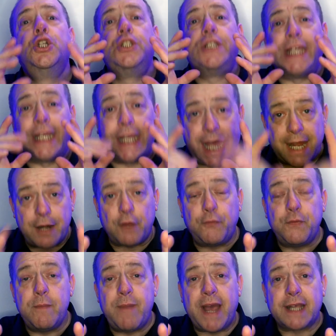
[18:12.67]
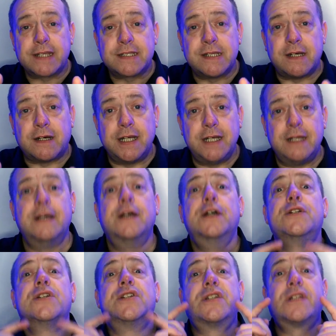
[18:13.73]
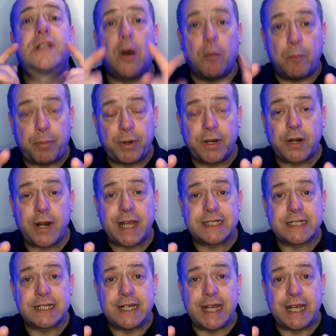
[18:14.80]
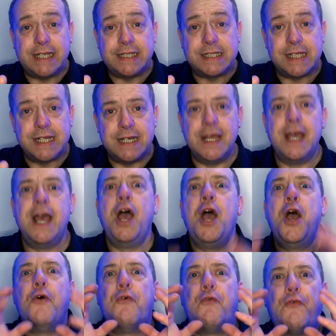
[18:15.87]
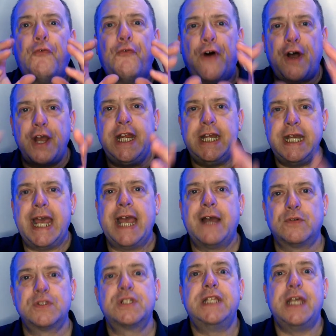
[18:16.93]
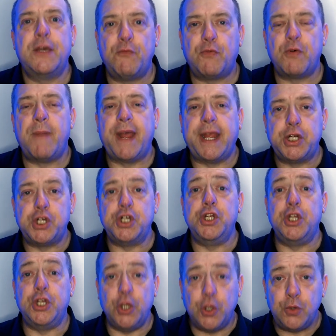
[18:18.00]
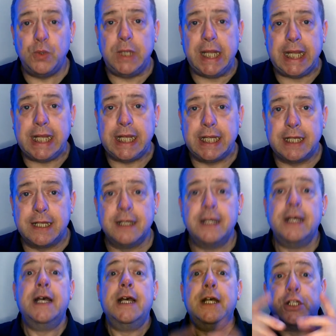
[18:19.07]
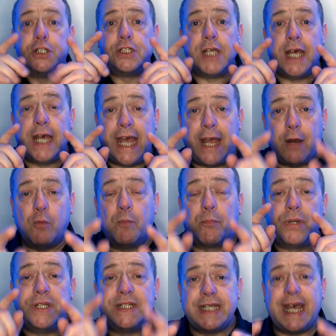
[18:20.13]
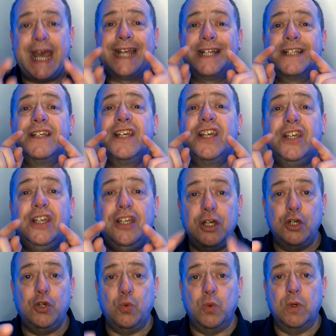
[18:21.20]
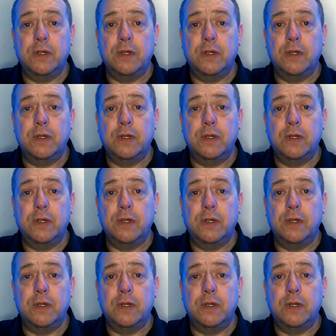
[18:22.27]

to get off your backside, stop procrastinating, find out the information you need to help protect you.